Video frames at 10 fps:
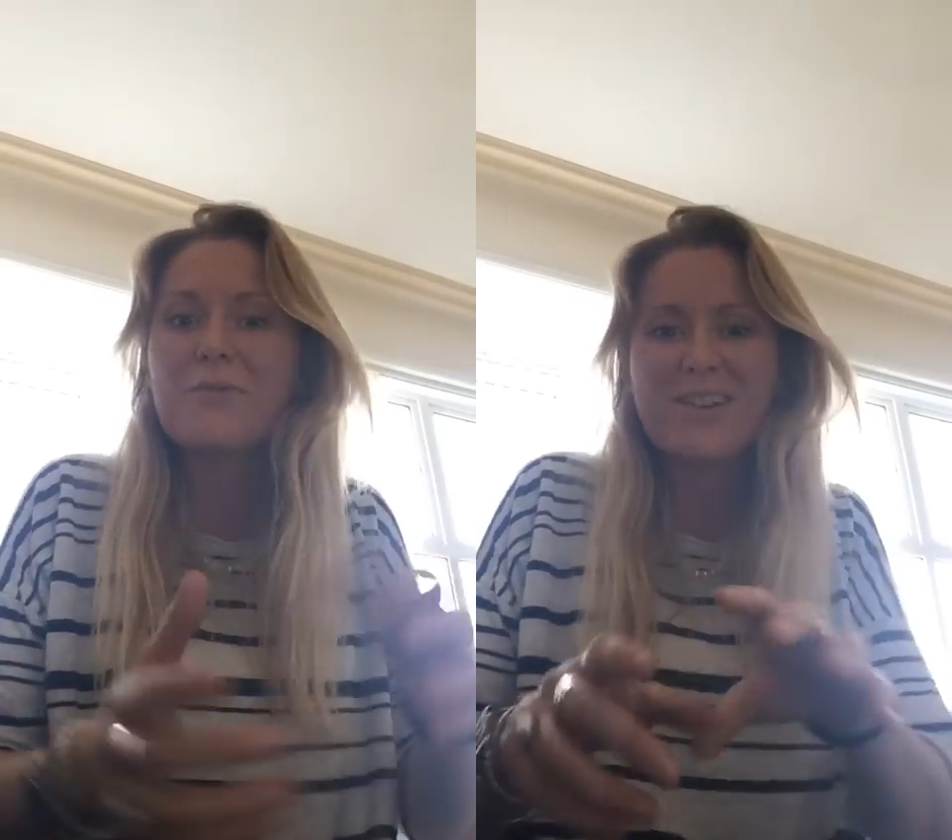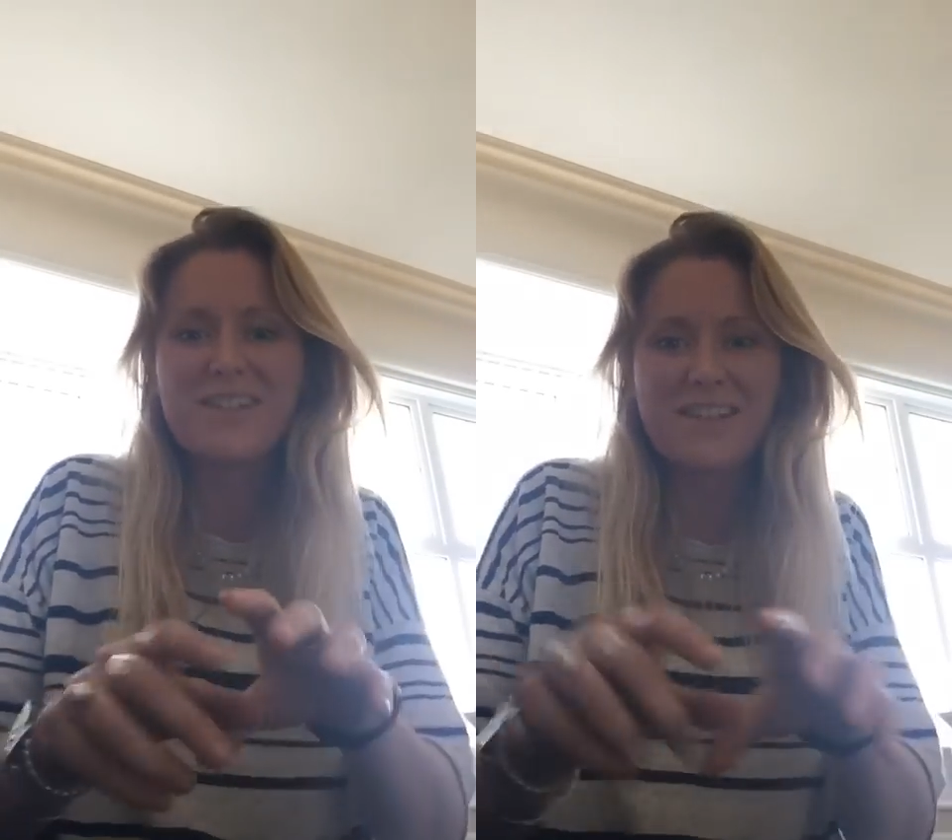
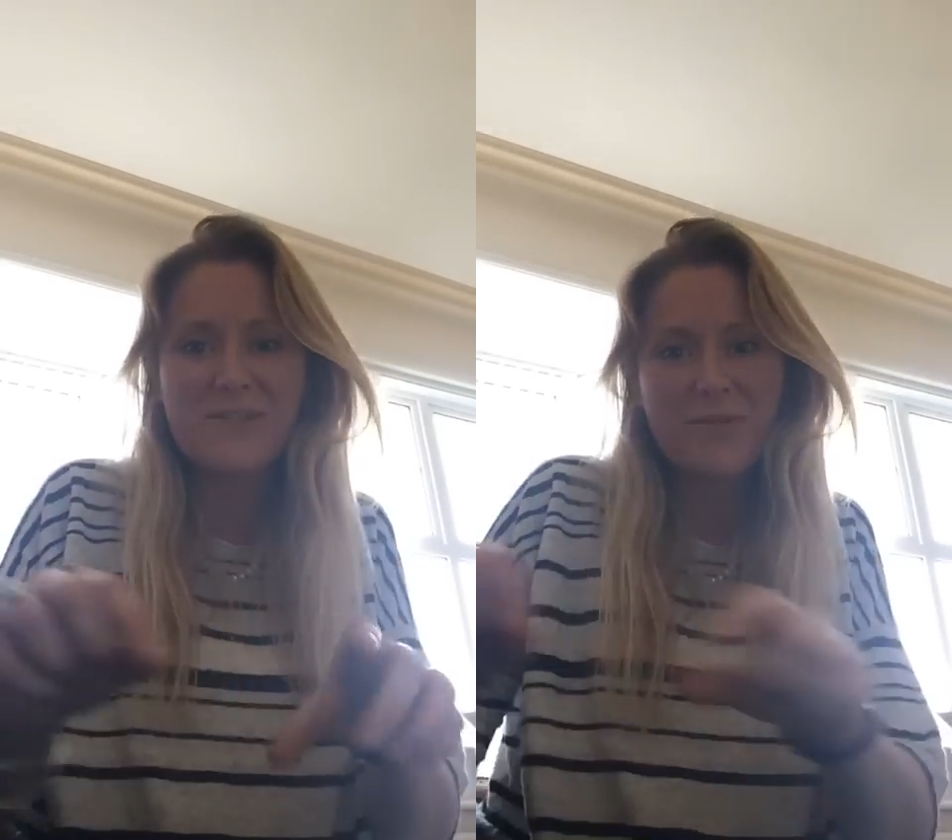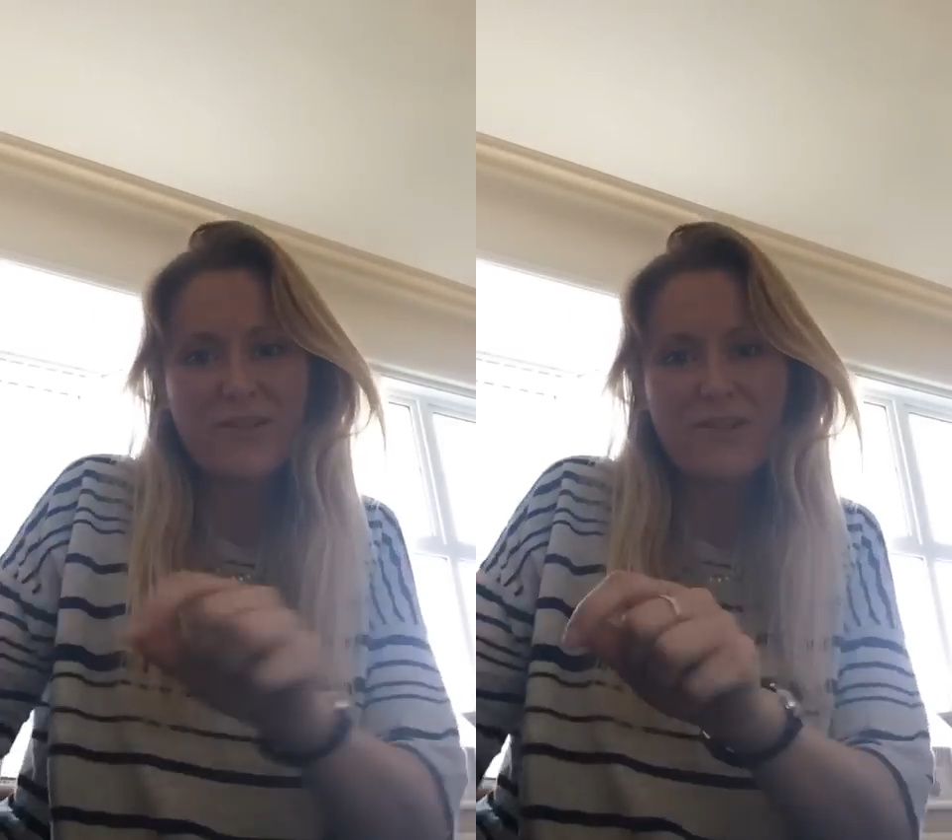which I think
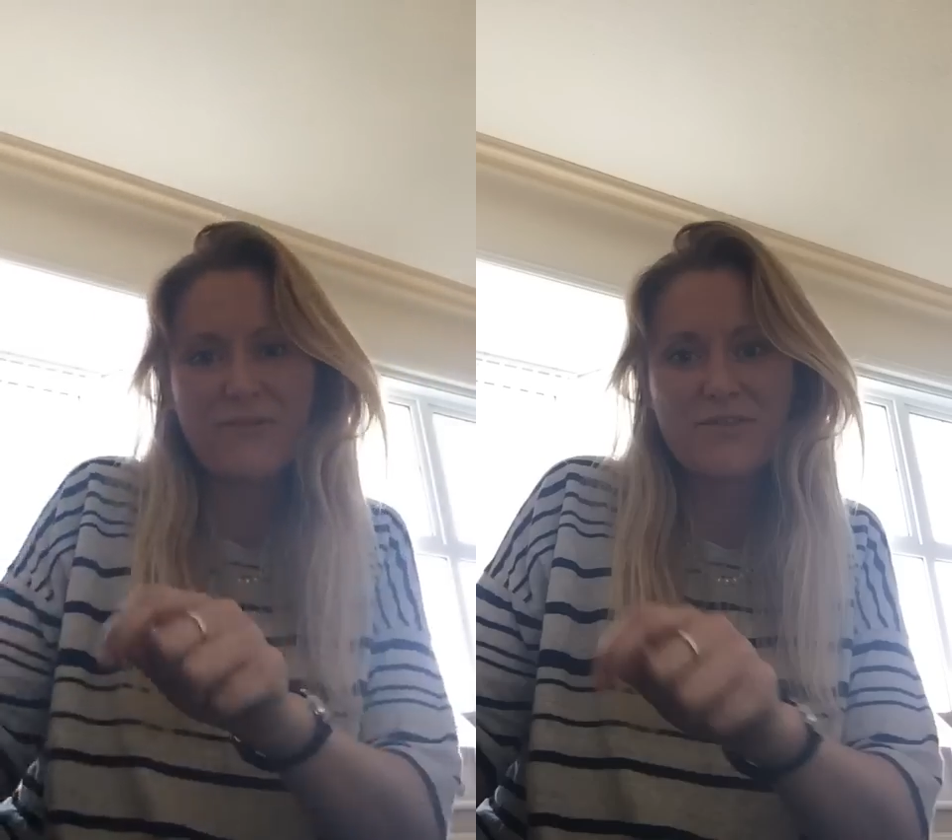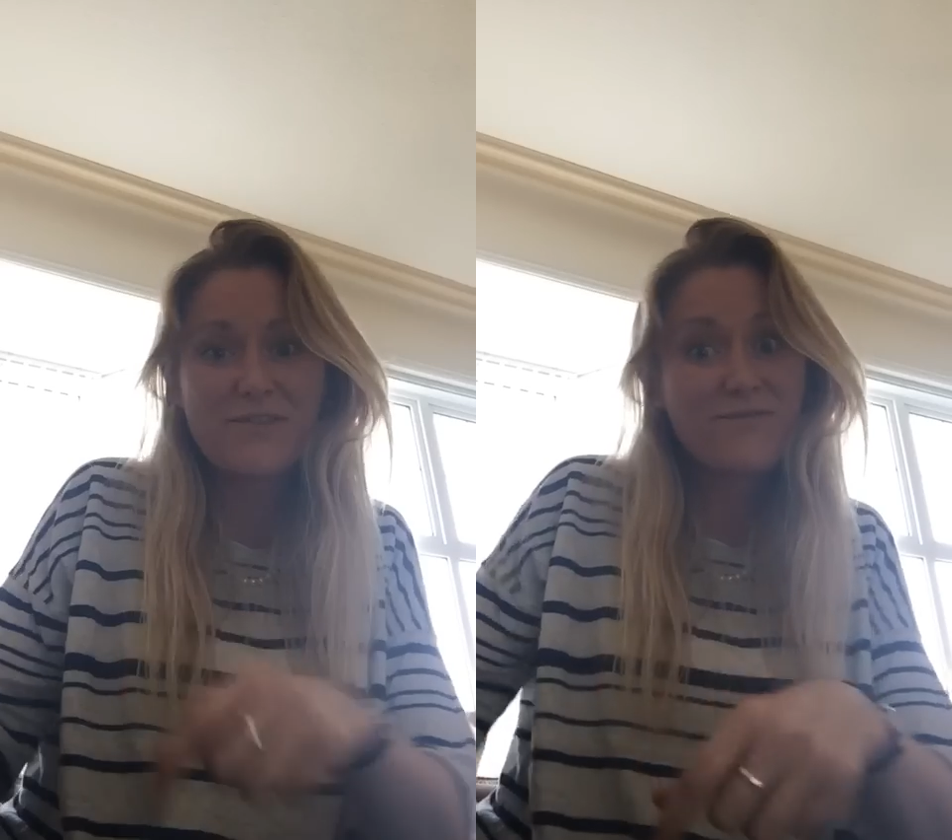is why the
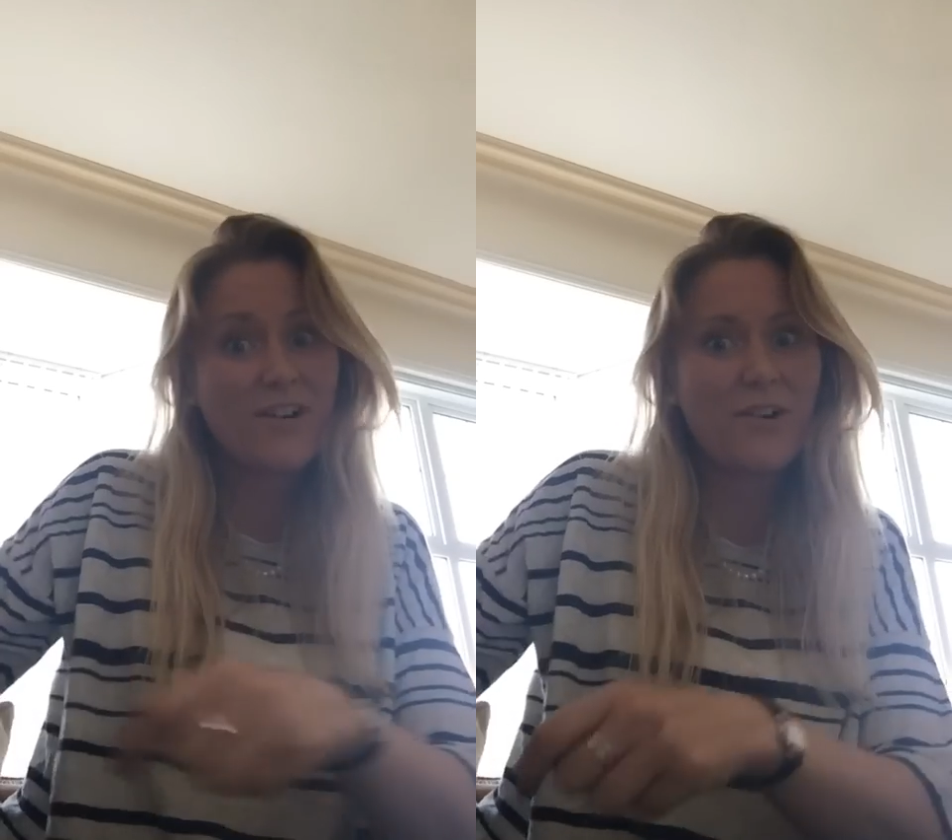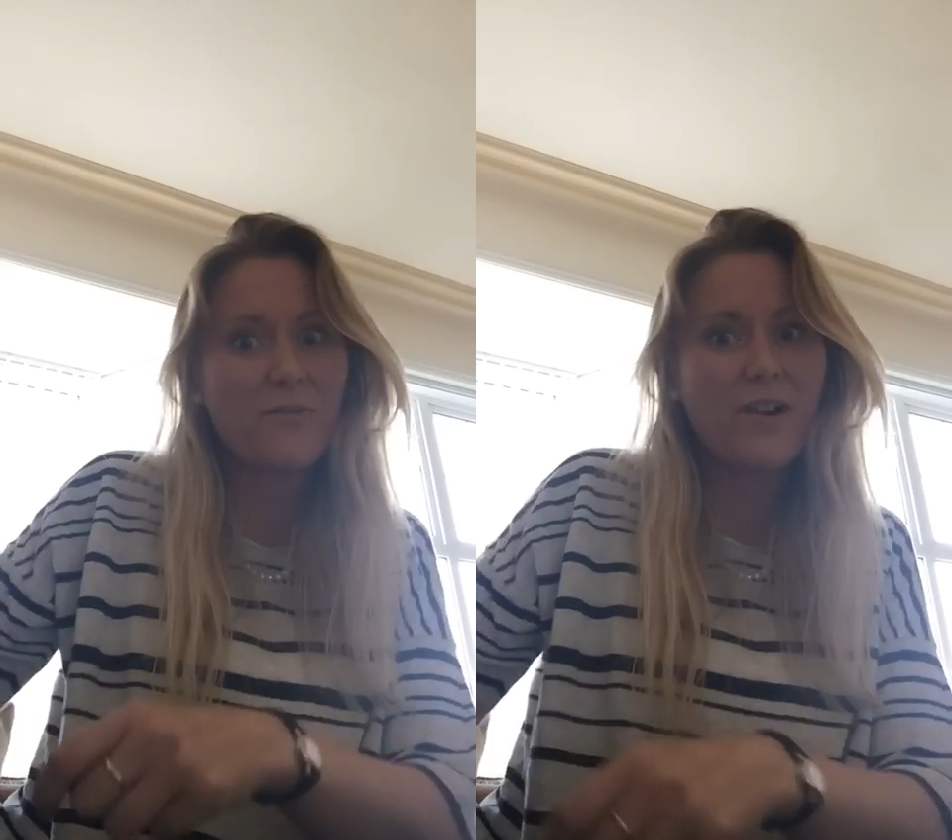reference
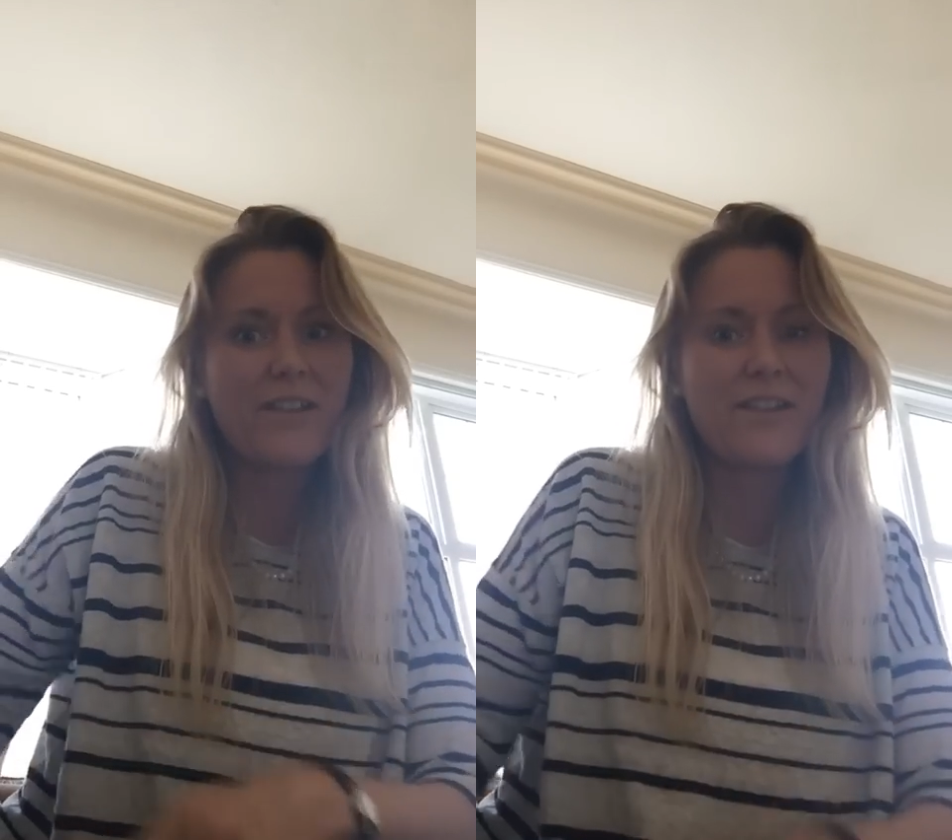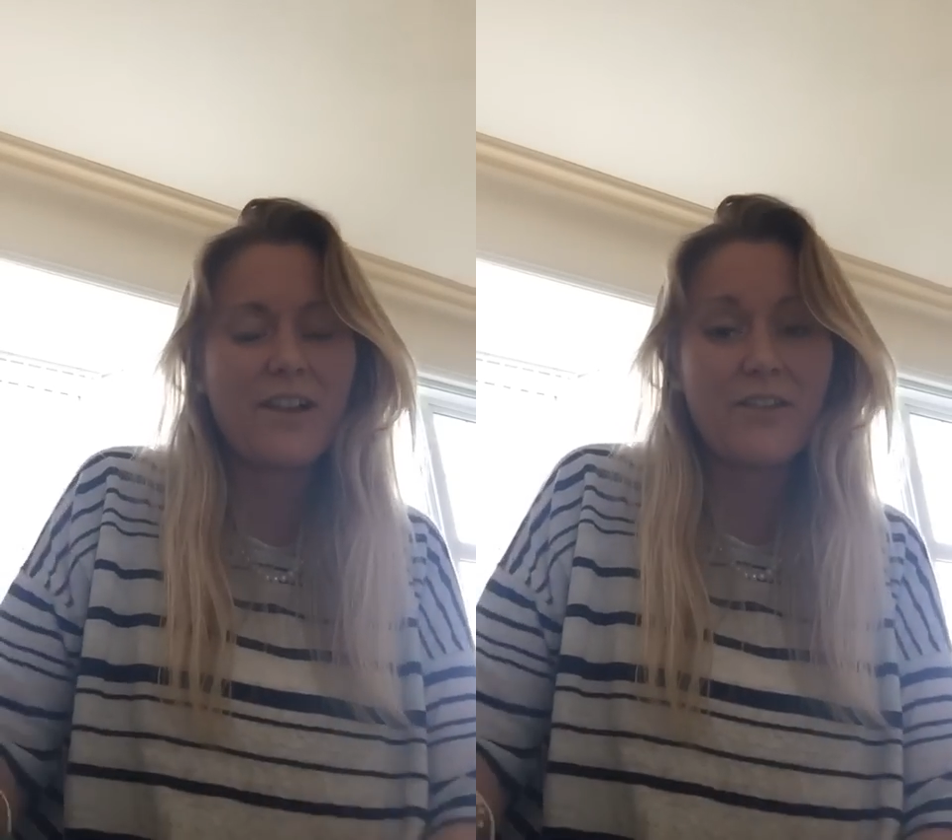of
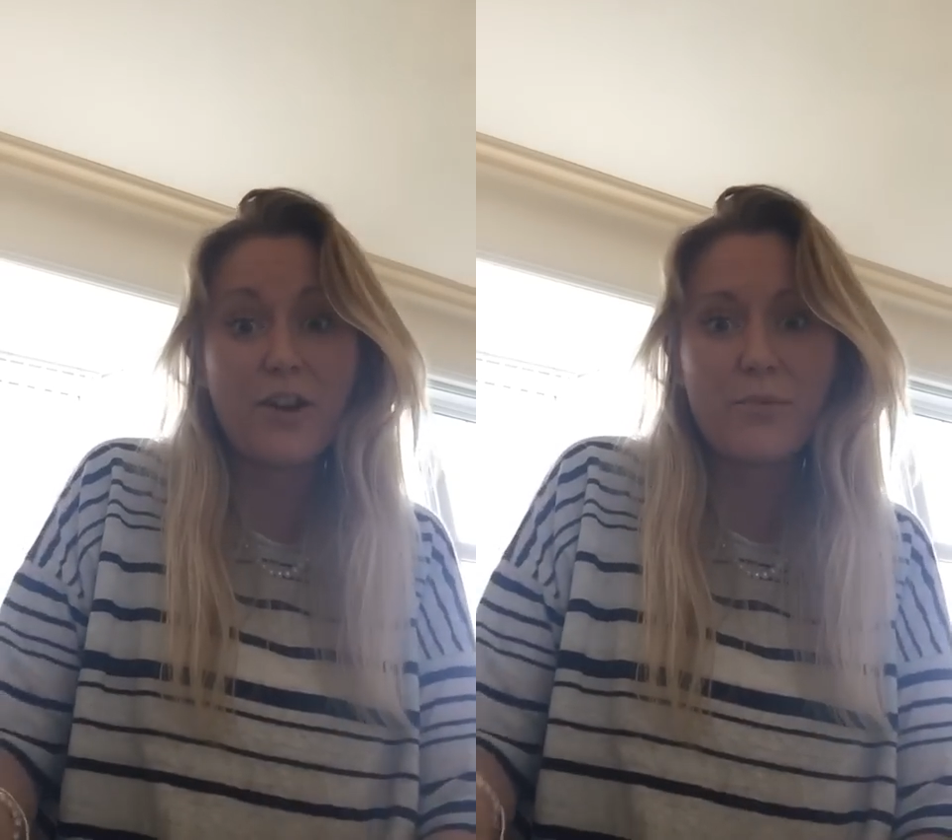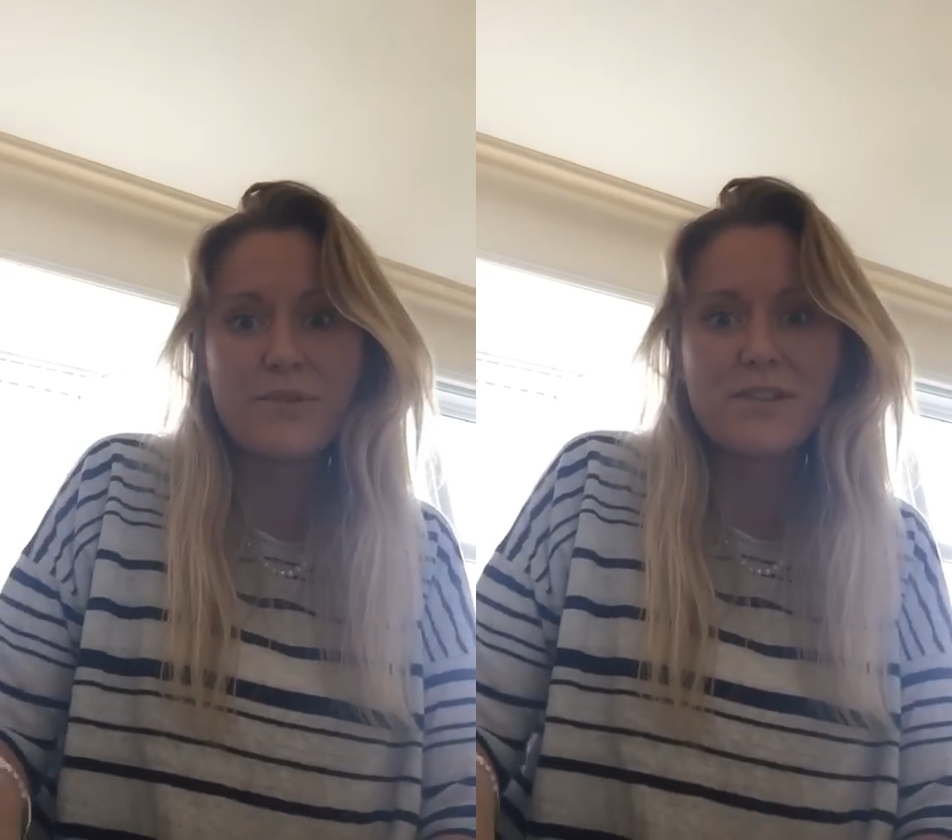why there are
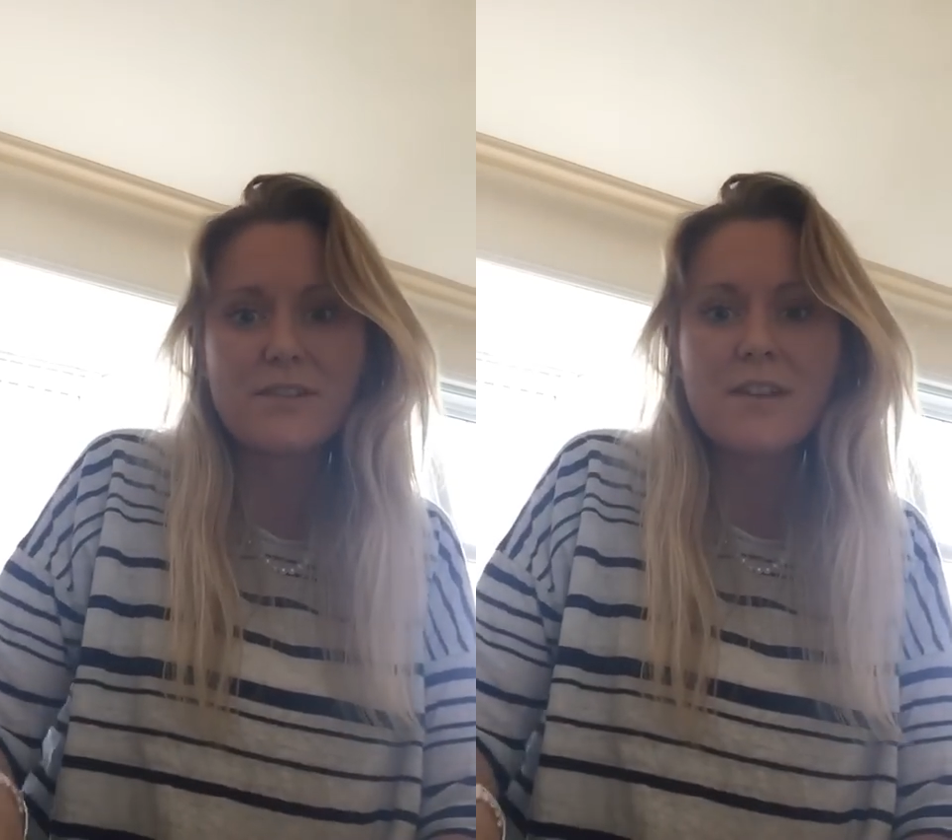no prisons.